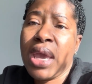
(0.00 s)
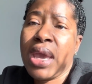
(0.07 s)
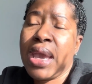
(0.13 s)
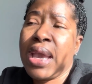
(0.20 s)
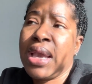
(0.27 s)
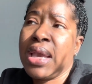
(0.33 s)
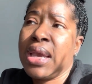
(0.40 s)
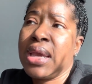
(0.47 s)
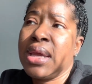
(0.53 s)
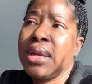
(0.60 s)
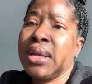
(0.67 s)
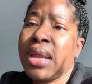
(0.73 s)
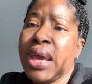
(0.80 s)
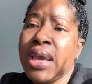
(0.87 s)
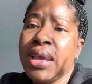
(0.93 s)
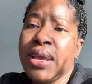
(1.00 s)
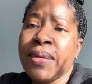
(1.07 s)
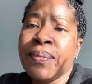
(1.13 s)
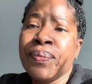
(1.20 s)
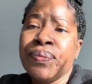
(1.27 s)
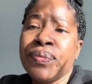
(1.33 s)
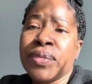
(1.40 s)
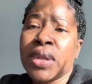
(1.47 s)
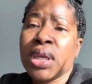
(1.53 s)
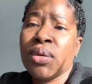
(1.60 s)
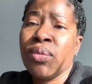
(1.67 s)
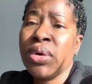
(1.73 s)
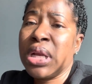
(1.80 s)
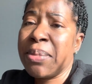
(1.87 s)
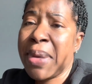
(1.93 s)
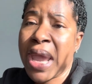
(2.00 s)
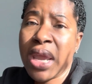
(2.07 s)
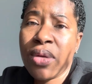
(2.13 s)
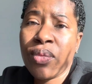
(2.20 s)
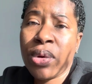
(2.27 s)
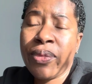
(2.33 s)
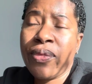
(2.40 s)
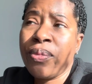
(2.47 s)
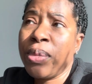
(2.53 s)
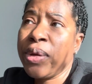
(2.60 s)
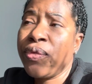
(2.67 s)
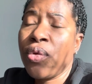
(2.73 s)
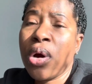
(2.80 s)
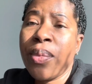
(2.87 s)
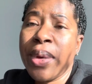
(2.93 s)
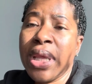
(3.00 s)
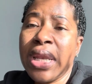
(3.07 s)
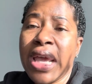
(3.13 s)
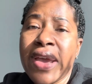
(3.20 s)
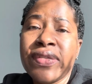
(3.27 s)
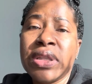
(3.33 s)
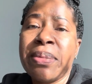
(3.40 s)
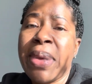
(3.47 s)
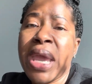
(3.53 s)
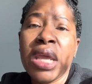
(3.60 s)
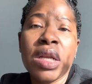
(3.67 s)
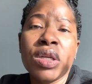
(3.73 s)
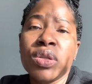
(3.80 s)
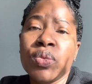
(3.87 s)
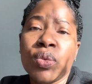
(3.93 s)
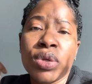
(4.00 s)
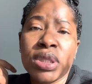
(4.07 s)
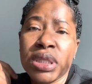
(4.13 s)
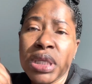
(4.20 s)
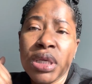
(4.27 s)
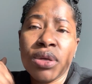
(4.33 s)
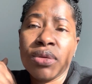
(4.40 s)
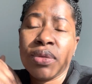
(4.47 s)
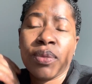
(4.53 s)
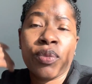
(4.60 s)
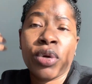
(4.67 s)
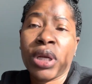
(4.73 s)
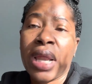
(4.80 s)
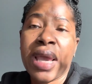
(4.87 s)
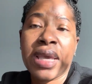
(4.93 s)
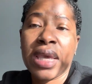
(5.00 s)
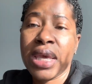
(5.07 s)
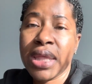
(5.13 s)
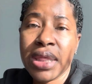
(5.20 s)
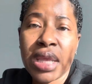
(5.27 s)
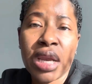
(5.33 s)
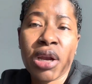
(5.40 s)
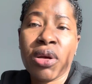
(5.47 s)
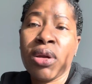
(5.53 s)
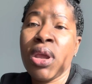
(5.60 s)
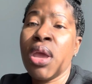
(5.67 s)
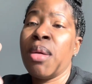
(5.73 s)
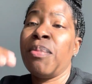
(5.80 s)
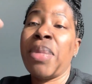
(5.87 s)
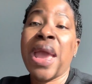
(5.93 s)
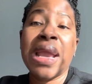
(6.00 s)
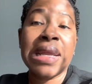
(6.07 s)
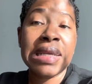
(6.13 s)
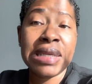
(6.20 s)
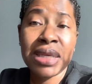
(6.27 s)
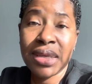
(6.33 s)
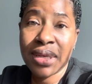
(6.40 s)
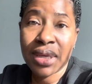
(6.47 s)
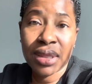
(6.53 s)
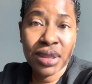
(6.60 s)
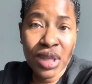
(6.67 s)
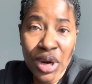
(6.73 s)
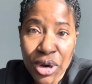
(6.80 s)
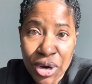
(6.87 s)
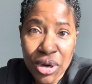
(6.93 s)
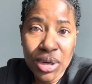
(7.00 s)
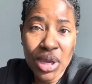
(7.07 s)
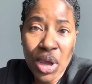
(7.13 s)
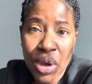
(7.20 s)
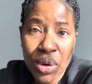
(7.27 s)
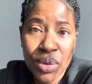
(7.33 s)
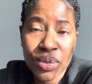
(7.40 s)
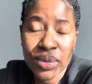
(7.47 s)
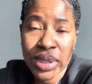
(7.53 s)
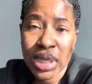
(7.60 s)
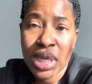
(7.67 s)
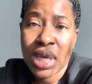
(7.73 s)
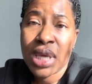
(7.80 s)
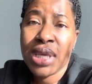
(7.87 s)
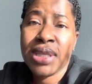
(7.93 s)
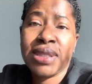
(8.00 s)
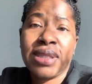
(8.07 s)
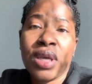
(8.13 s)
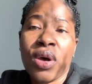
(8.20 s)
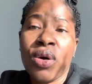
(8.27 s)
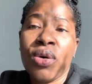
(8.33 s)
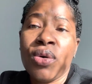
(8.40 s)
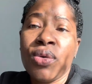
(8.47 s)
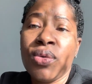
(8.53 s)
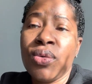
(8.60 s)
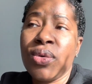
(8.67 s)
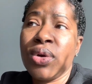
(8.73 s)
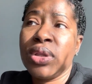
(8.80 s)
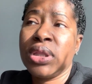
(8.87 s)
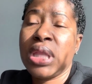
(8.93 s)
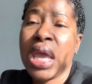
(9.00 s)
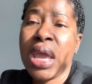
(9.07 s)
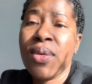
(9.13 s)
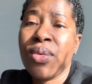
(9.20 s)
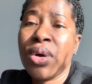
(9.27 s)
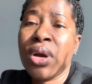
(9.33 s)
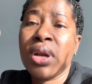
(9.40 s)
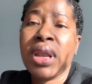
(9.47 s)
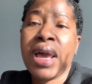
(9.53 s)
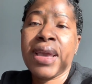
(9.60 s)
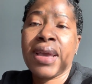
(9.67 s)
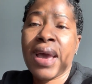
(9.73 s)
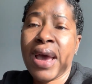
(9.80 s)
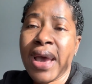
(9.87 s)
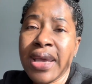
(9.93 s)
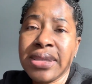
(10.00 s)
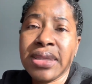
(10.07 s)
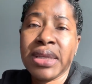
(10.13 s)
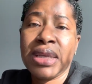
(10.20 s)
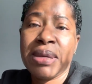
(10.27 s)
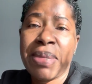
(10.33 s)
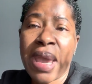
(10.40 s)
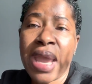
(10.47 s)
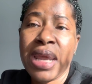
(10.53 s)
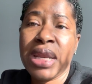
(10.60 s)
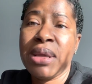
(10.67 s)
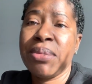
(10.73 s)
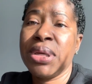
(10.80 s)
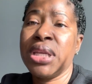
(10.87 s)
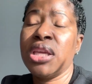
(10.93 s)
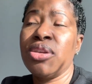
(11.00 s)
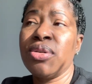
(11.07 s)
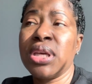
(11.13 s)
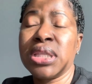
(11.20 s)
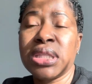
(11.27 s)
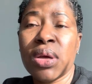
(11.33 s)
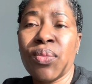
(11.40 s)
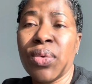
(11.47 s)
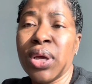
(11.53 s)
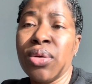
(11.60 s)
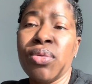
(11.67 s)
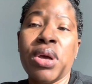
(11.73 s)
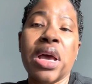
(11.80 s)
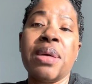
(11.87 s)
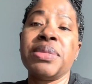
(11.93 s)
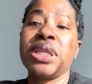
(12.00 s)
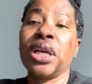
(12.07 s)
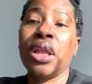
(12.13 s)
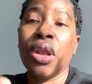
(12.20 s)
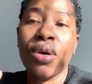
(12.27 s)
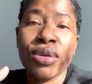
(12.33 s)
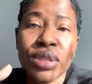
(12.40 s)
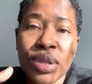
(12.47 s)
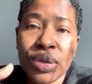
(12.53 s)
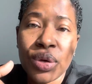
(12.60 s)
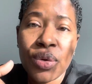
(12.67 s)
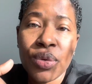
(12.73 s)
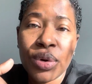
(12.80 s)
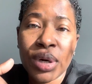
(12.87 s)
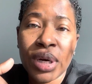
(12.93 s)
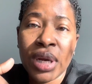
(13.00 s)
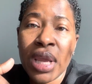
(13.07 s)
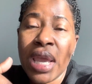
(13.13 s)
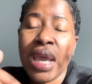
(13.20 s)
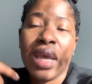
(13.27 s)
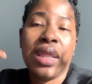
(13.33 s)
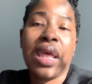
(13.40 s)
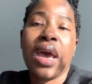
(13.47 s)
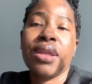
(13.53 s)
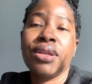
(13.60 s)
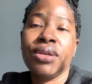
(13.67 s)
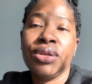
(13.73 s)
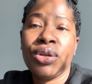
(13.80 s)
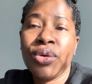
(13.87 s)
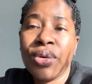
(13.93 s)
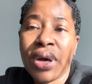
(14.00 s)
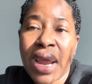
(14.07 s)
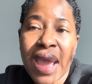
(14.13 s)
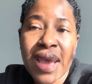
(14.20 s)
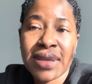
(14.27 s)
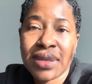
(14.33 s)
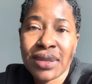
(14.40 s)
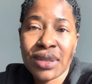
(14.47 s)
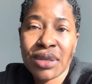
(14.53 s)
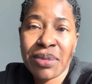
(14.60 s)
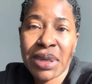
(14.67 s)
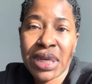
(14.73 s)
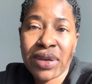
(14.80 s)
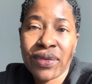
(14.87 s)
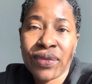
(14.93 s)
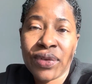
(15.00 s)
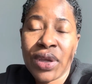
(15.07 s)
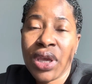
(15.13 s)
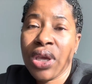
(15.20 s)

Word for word: And like when the paint, before we left, the painters were still, were like in there painting a third coat. So they were like constantly painting, but then you get someone who comes and close a door and now the door has a little bit of